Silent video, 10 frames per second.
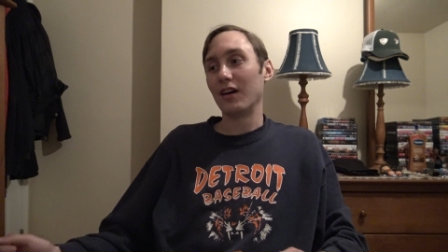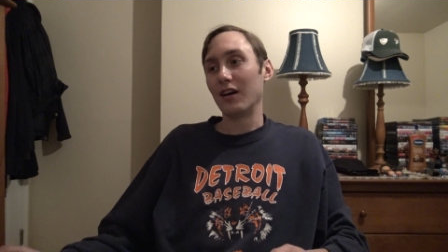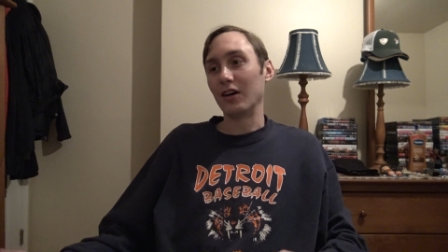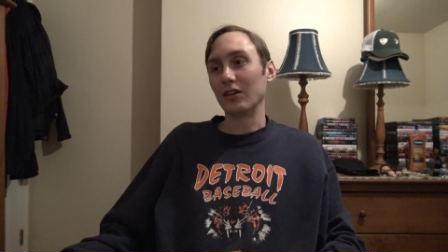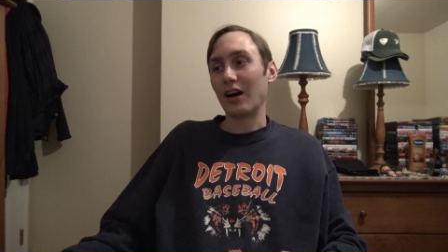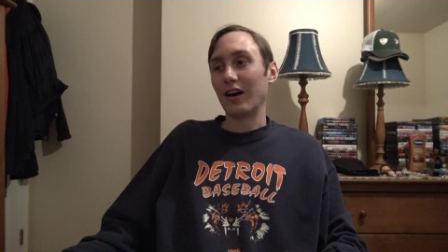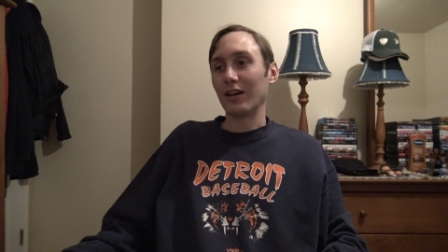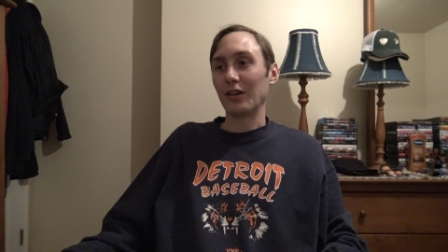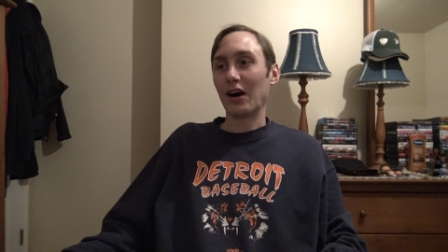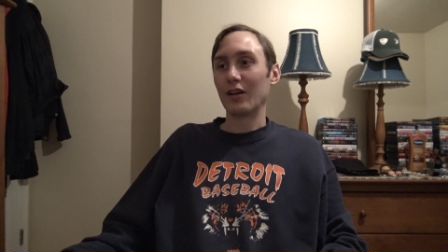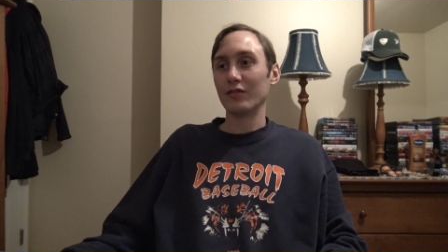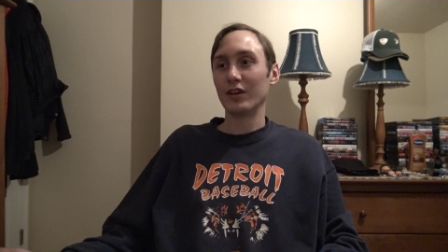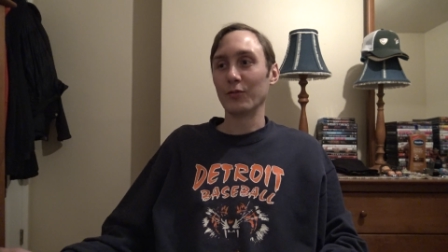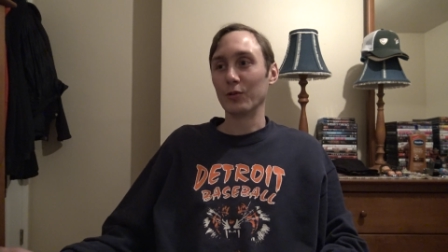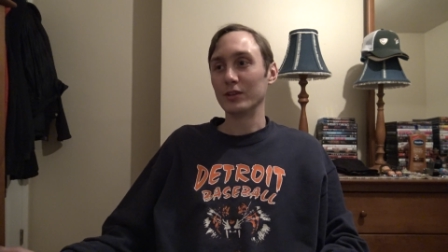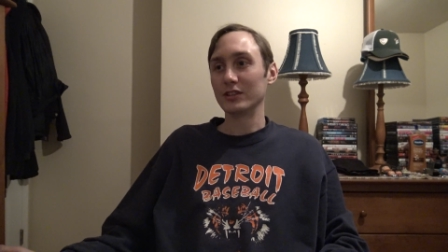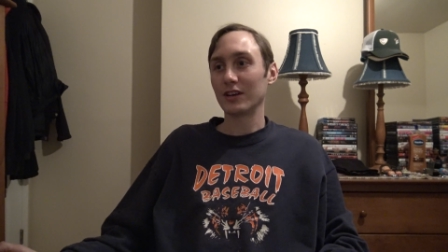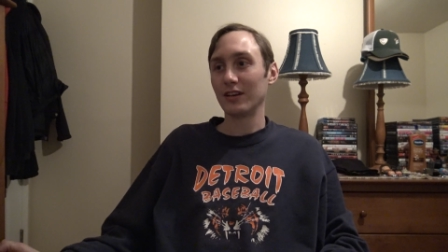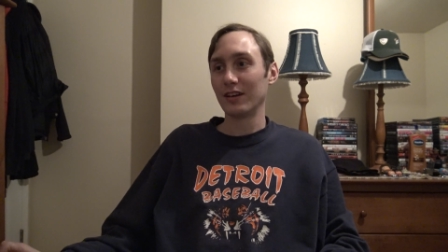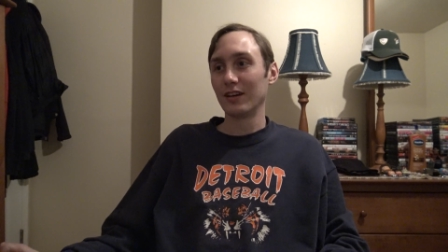A lot of it was
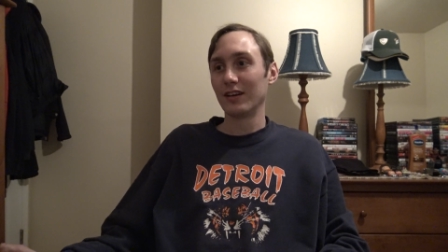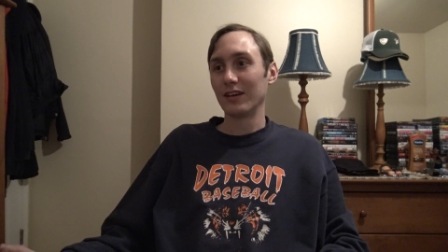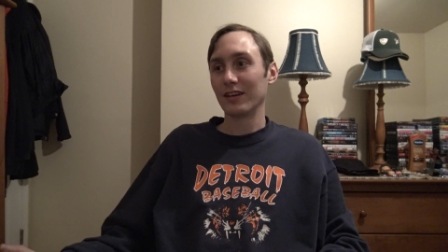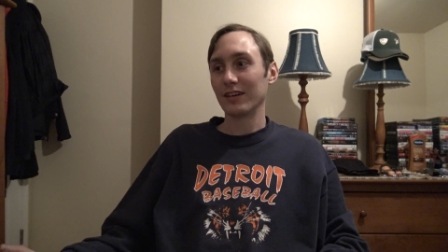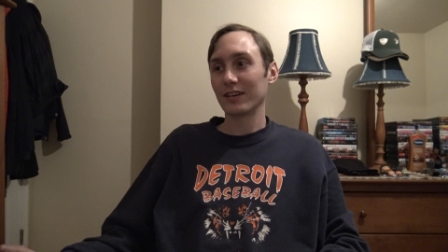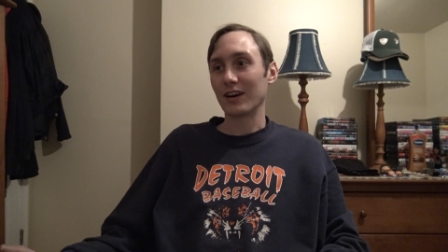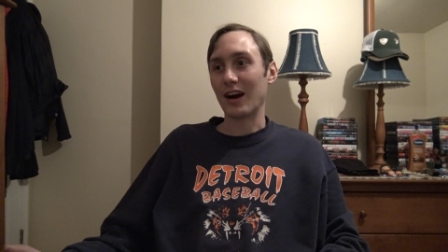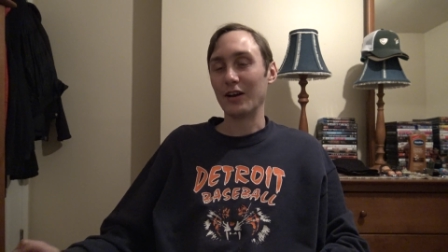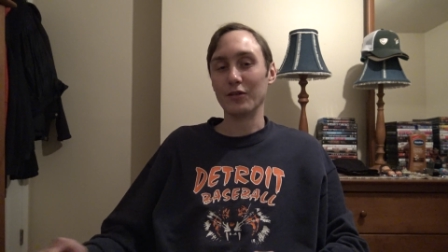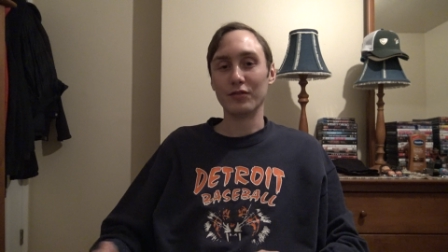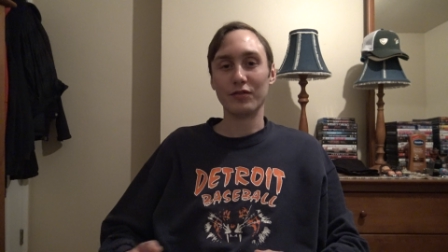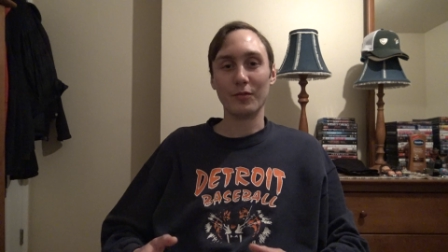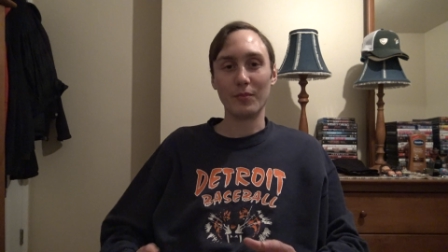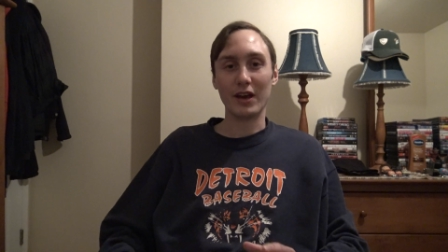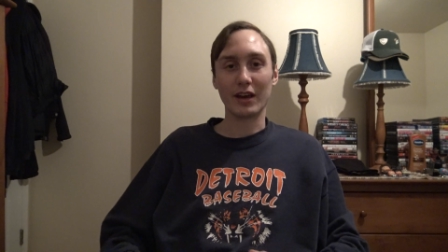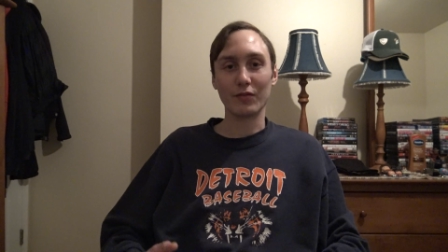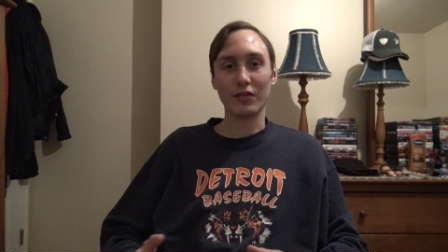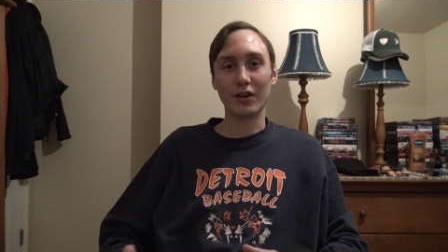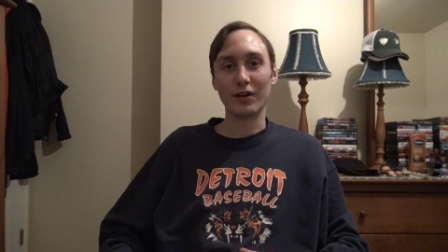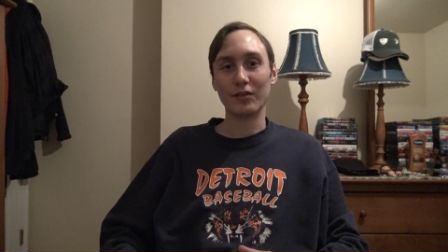kind of making
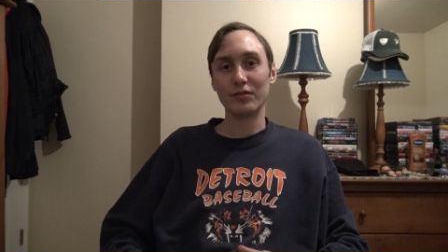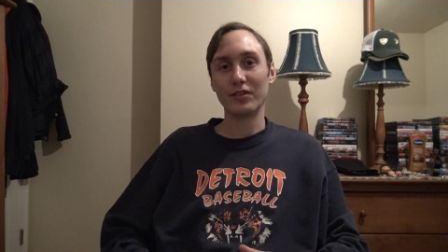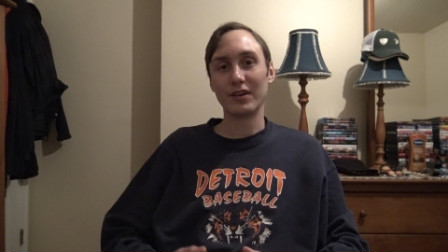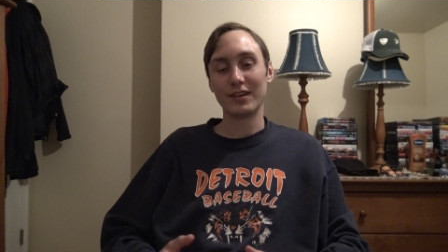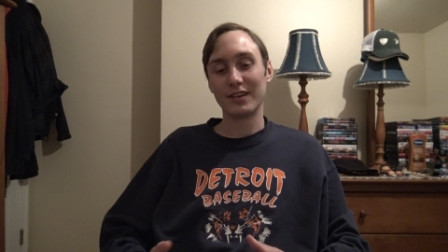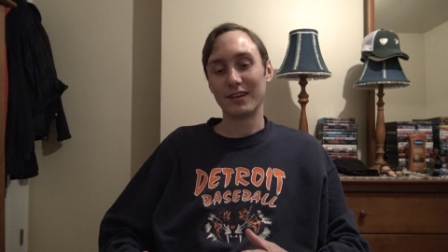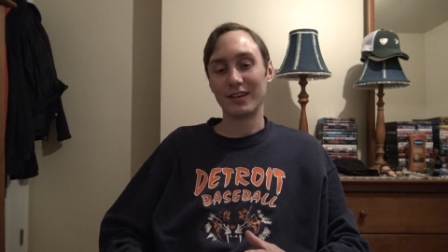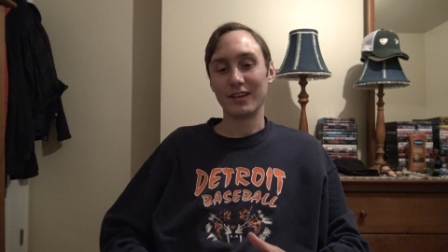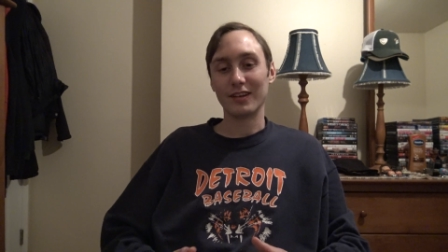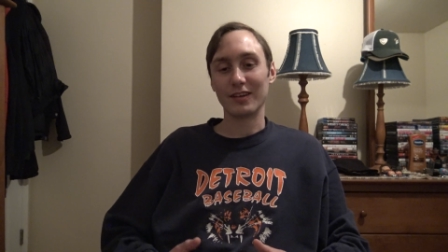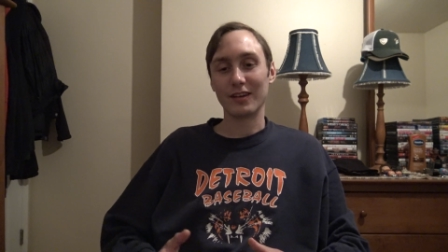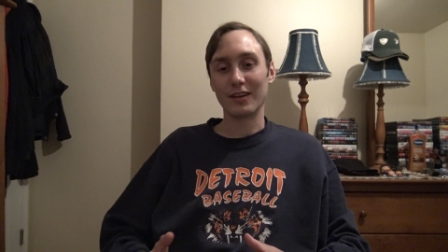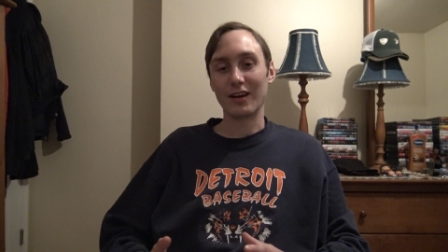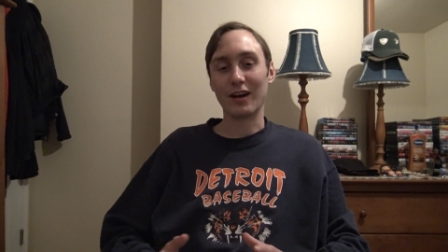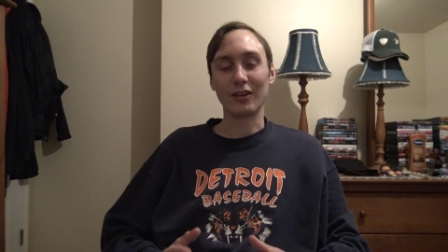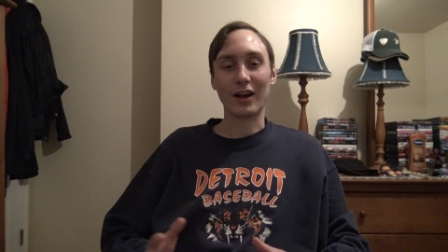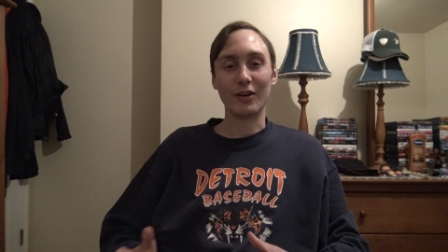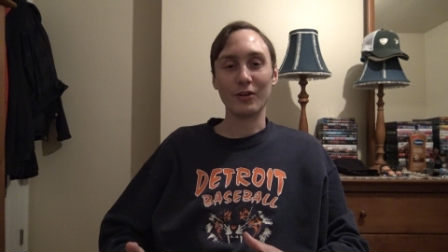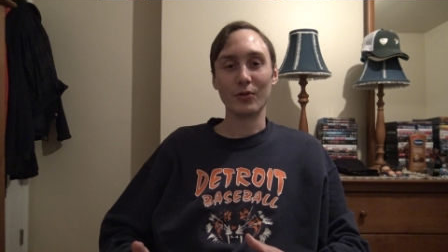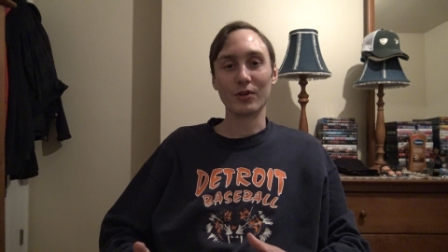fun of a lot of
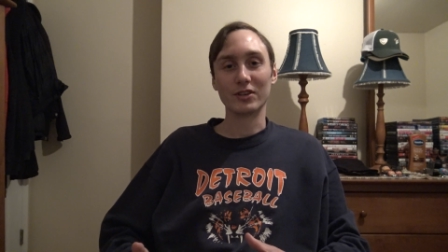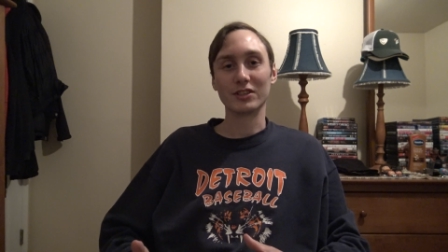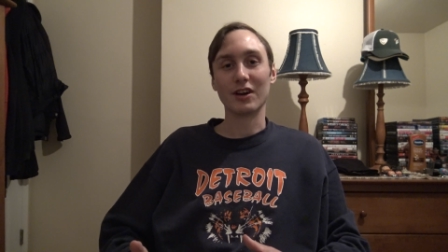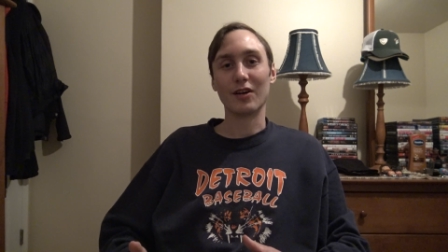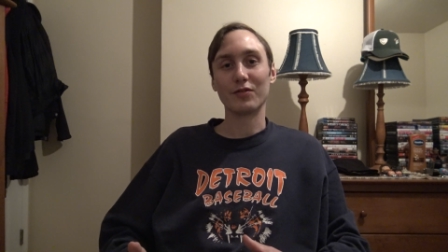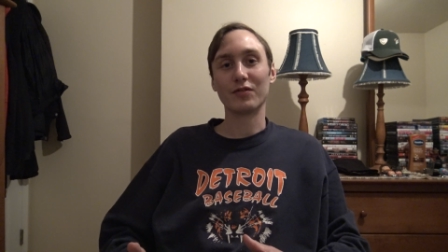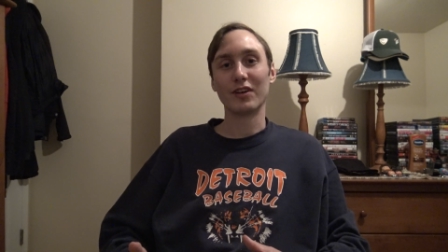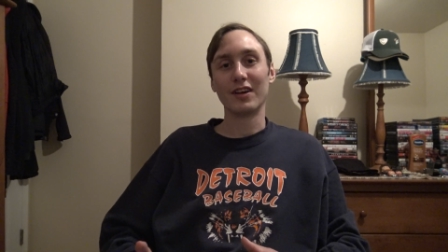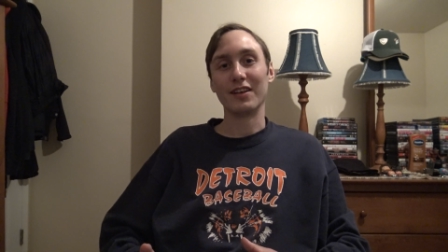newer stuff.